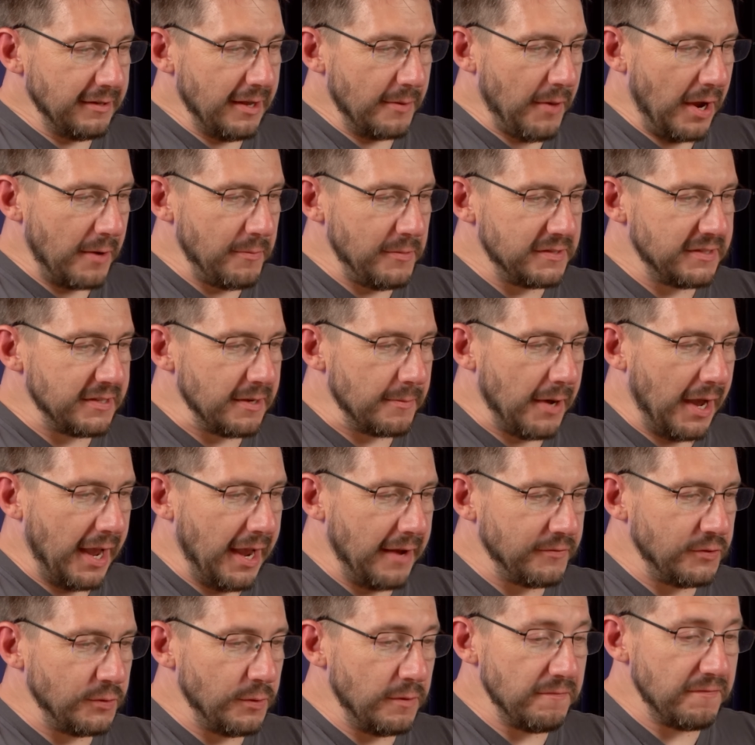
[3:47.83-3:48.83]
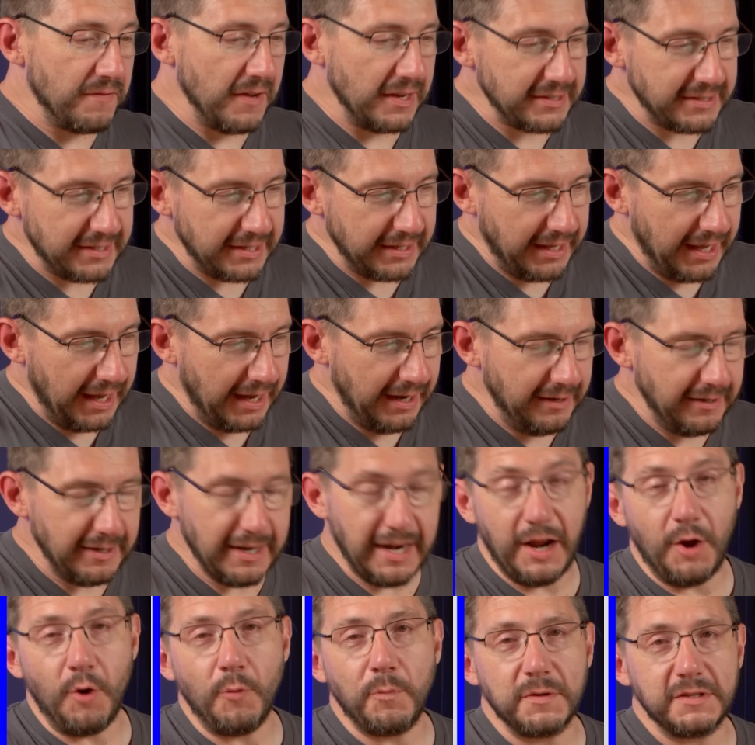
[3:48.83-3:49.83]
That might be something I have to investigate,
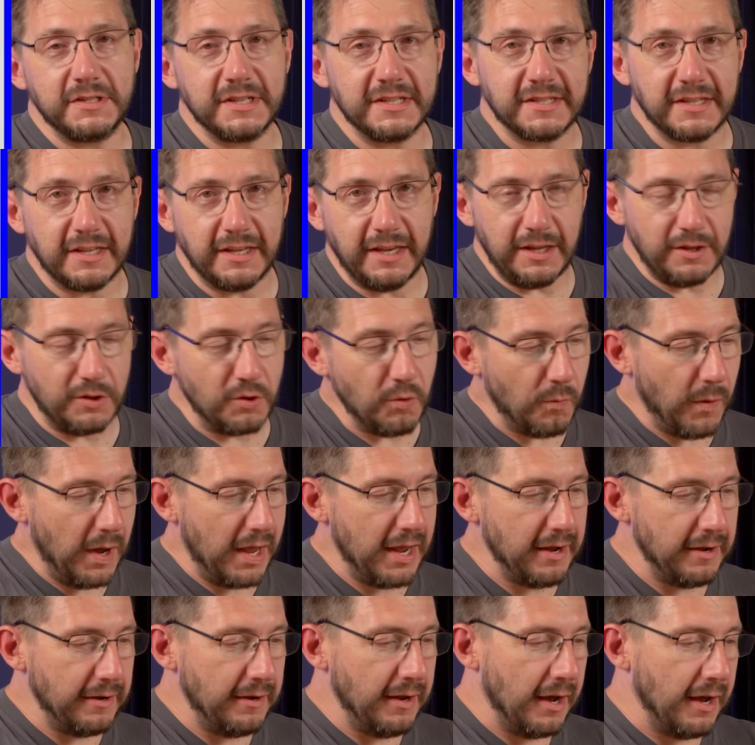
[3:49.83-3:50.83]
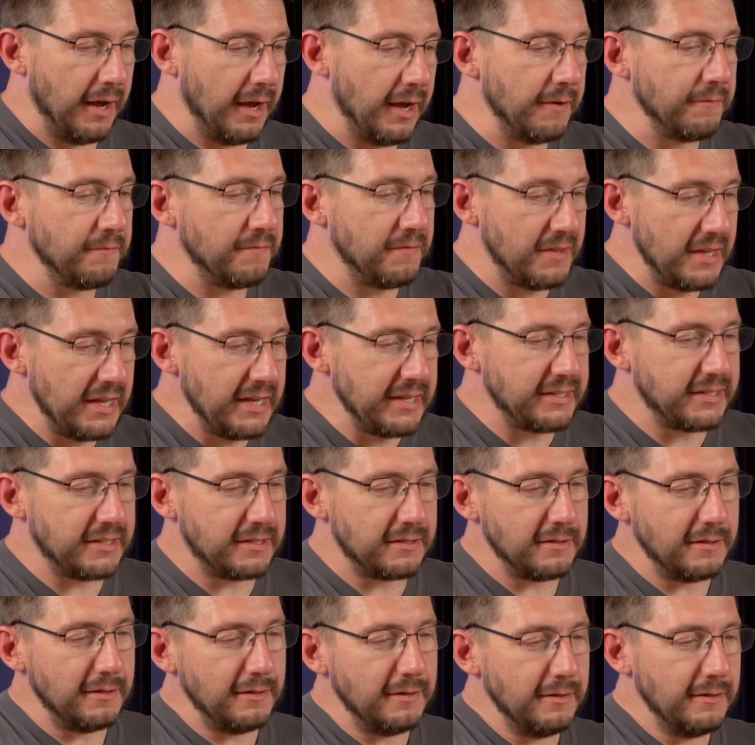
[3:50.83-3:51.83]
and I hope it doesn't get in the way of
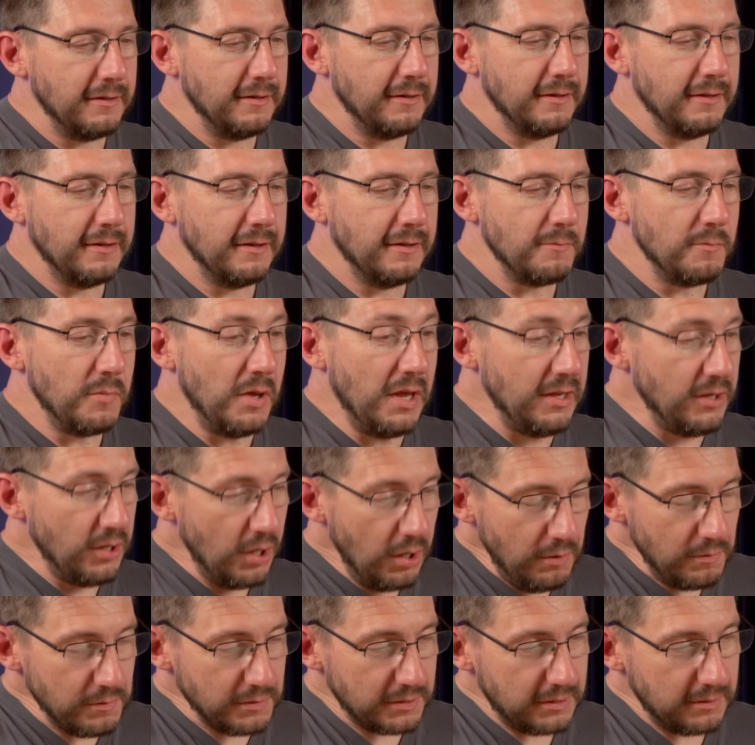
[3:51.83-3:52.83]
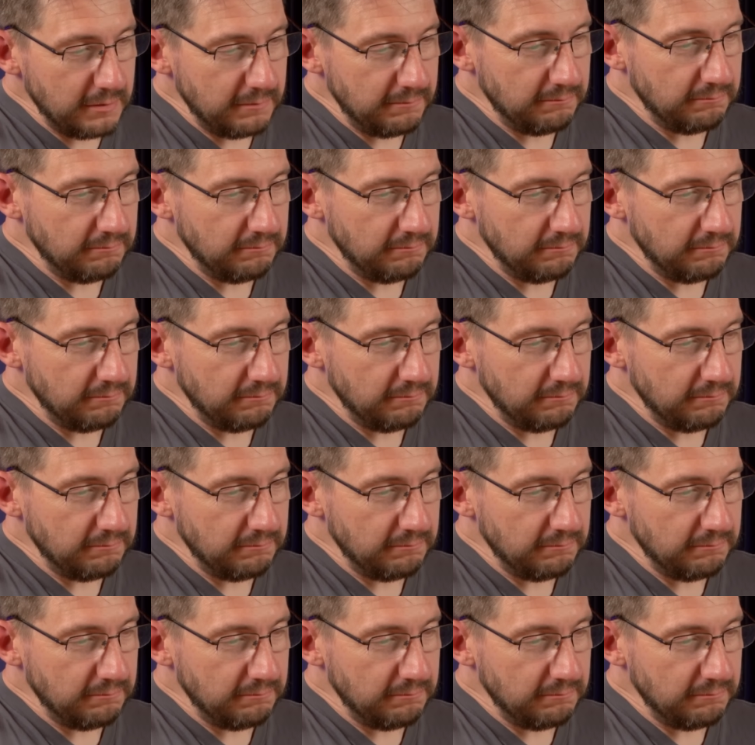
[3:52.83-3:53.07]
this being used.